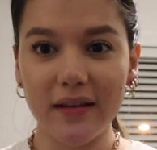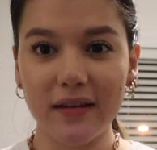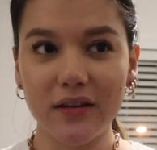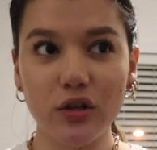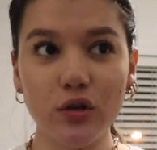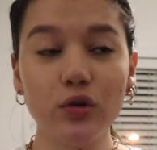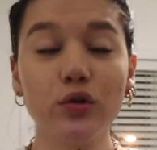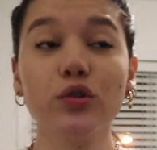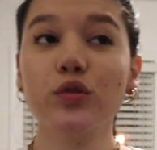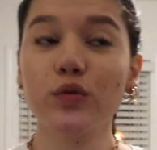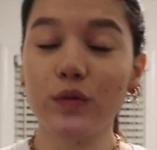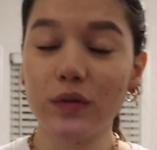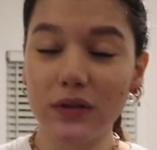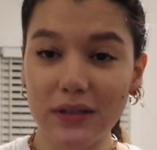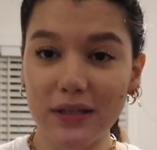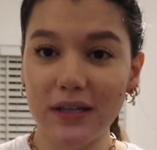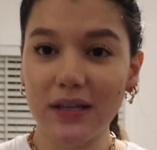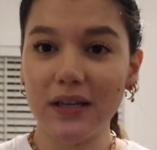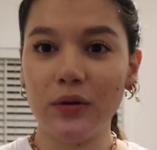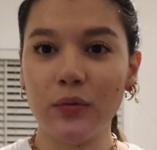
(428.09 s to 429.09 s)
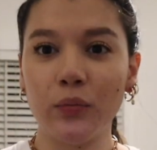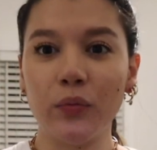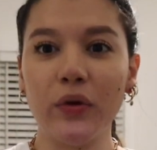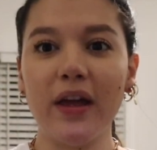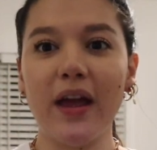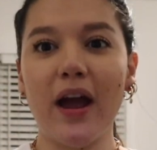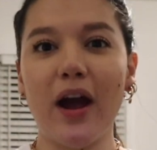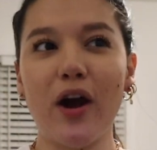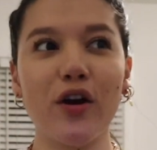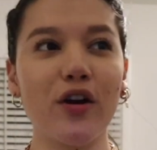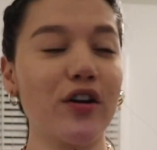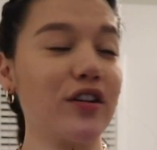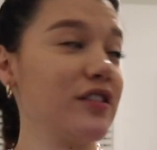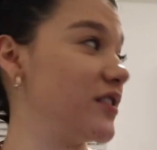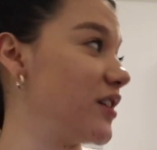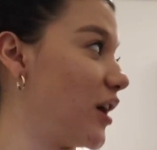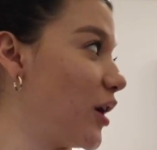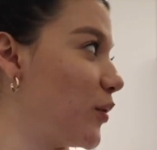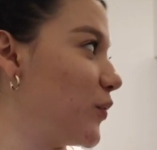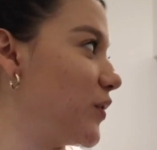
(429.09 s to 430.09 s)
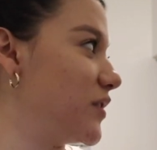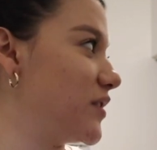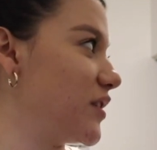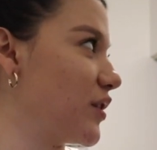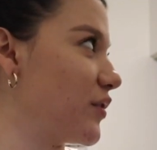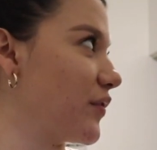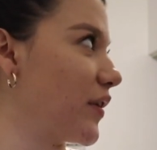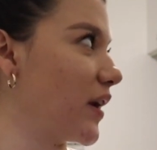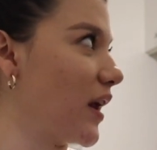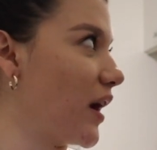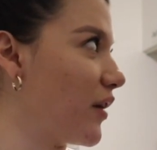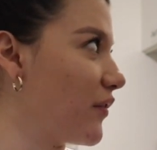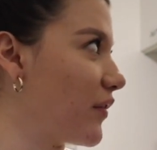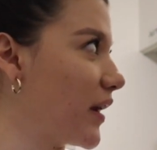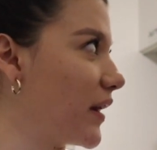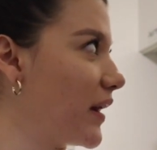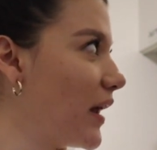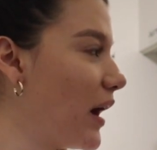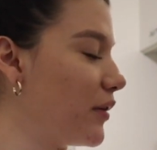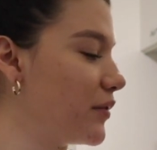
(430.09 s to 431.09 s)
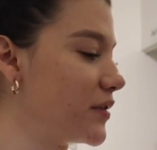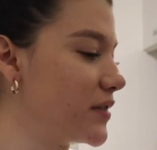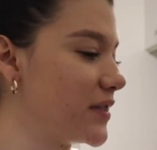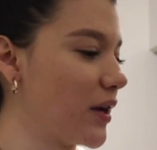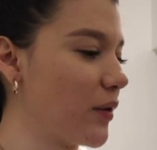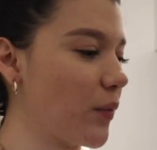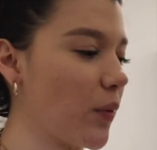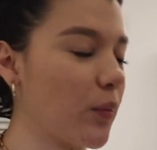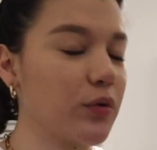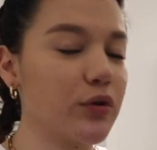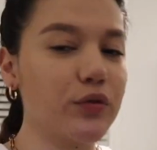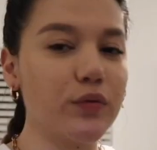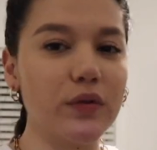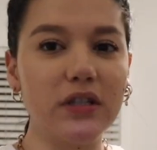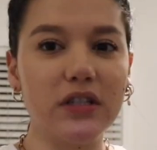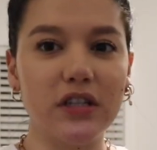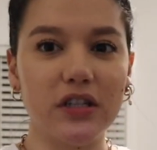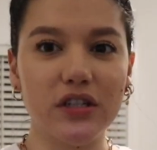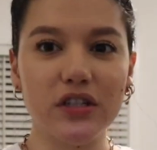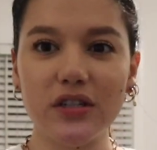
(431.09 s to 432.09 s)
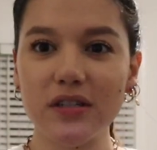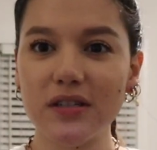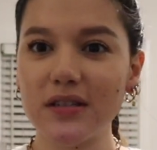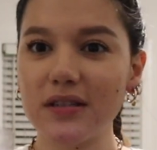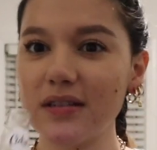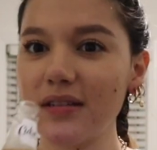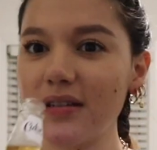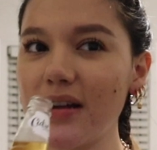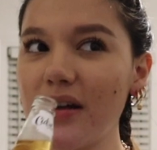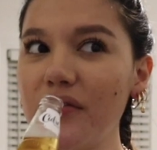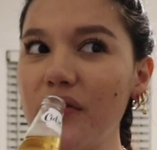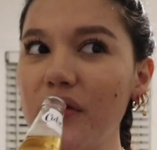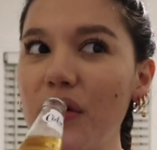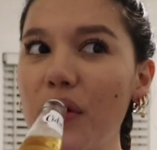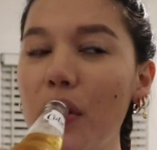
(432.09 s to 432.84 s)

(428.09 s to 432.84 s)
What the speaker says: Usually we are done with dinner right now. Right now is like when we're doing dishes and stuff.